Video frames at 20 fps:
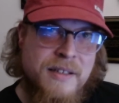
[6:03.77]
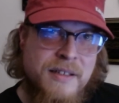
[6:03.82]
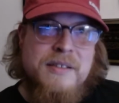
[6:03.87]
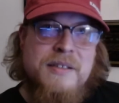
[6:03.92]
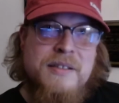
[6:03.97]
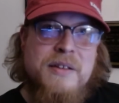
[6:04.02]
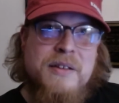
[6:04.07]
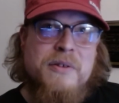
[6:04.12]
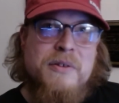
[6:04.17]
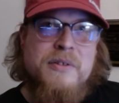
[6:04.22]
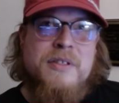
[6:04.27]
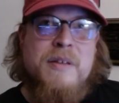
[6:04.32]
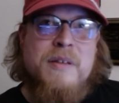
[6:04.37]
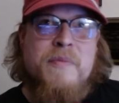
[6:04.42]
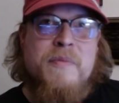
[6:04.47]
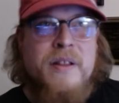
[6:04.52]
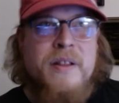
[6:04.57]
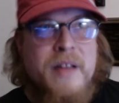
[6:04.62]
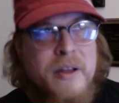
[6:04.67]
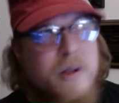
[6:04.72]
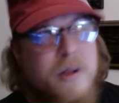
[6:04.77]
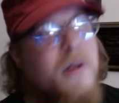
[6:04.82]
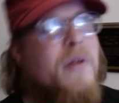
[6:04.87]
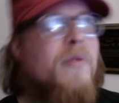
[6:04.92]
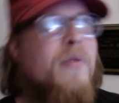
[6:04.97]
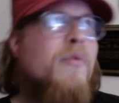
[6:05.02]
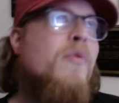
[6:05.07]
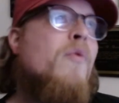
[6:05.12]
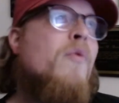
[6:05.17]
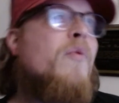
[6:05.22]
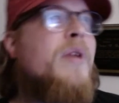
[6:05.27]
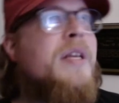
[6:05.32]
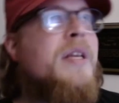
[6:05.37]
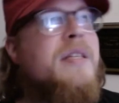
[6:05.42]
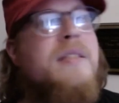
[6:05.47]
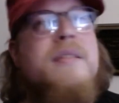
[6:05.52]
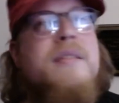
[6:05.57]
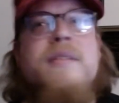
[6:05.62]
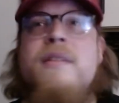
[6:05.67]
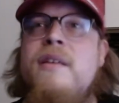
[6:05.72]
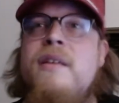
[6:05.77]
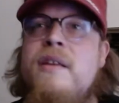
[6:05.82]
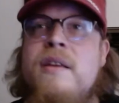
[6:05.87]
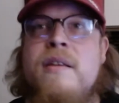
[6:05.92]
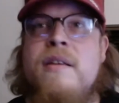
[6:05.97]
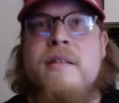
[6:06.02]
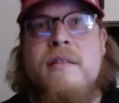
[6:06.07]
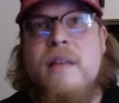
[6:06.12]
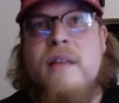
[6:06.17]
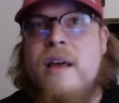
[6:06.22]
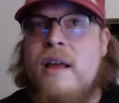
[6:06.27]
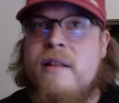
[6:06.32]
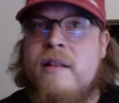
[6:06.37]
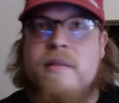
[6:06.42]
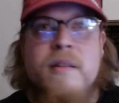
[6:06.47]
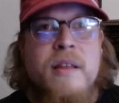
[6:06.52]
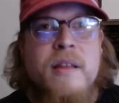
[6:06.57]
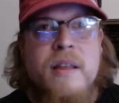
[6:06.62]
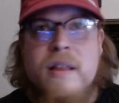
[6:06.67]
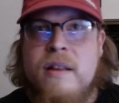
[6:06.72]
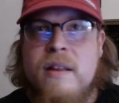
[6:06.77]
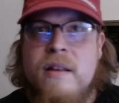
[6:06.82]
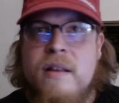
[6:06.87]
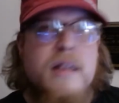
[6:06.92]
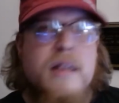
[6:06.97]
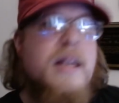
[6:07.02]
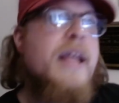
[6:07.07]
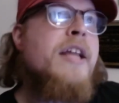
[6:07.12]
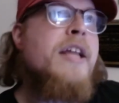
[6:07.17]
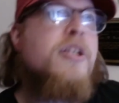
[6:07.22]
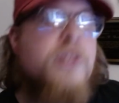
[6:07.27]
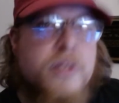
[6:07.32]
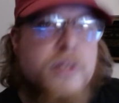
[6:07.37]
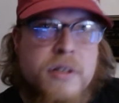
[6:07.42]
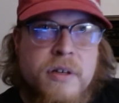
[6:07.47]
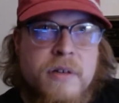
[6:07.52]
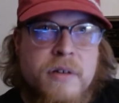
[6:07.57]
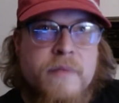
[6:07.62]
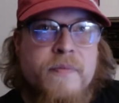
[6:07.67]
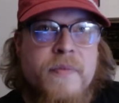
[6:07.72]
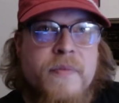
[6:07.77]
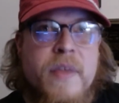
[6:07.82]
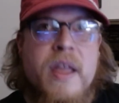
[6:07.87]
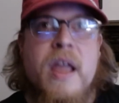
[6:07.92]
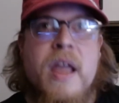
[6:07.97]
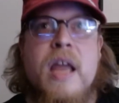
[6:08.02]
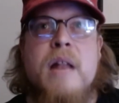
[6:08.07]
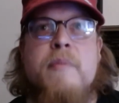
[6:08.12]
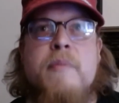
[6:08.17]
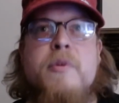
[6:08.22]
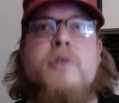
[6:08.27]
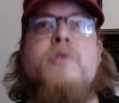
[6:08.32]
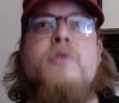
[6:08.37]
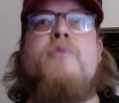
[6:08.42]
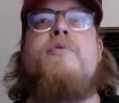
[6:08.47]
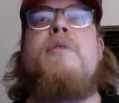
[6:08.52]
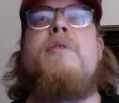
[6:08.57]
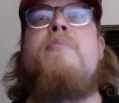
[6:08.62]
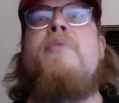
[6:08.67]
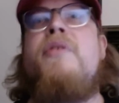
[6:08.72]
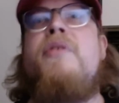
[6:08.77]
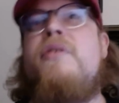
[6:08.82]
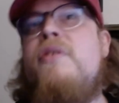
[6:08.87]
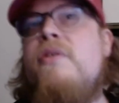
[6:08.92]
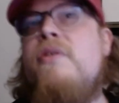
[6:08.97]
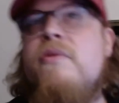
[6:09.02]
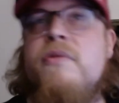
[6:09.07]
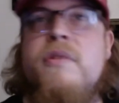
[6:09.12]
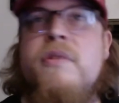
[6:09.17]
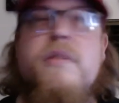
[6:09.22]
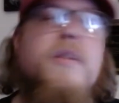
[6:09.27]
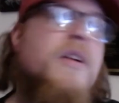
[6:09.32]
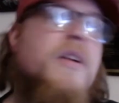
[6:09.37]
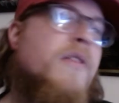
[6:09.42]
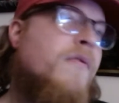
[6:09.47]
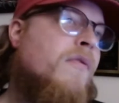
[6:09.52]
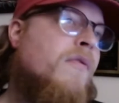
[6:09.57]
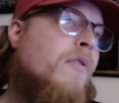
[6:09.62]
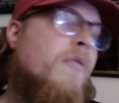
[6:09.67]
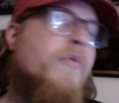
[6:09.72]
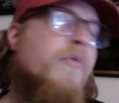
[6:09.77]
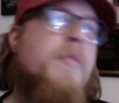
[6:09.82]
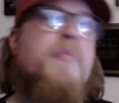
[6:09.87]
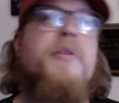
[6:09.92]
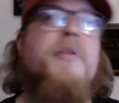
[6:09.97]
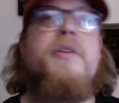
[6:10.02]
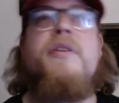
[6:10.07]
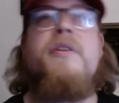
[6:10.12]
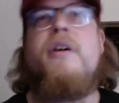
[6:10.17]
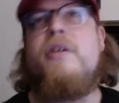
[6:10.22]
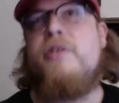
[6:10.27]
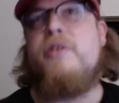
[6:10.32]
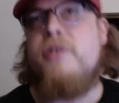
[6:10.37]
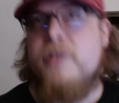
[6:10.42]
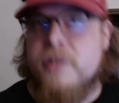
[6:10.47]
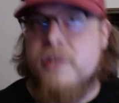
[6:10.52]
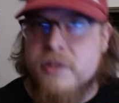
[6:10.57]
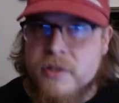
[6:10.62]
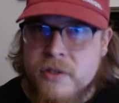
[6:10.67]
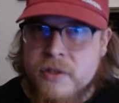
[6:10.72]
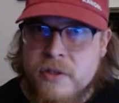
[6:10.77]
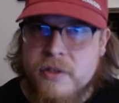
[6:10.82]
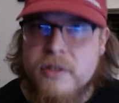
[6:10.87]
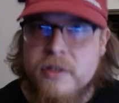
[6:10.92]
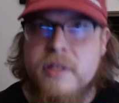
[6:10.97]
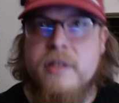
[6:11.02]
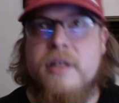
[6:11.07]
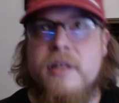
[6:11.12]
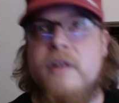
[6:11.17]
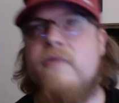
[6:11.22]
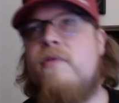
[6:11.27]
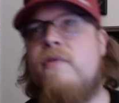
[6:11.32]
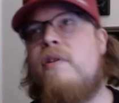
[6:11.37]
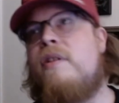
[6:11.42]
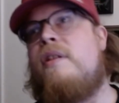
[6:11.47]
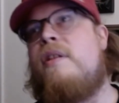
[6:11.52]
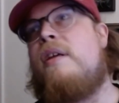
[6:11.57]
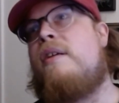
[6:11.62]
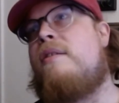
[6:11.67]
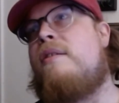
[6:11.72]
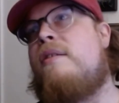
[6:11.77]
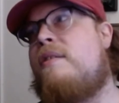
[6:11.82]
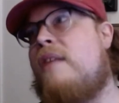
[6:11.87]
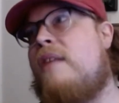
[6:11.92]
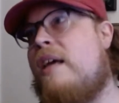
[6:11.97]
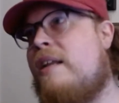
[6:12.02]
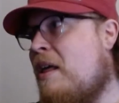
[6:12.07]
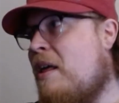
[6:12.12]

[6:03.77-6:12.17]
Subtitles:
So something like, we see that in nature animals reproduce, therefore reproduction is good, therefore things that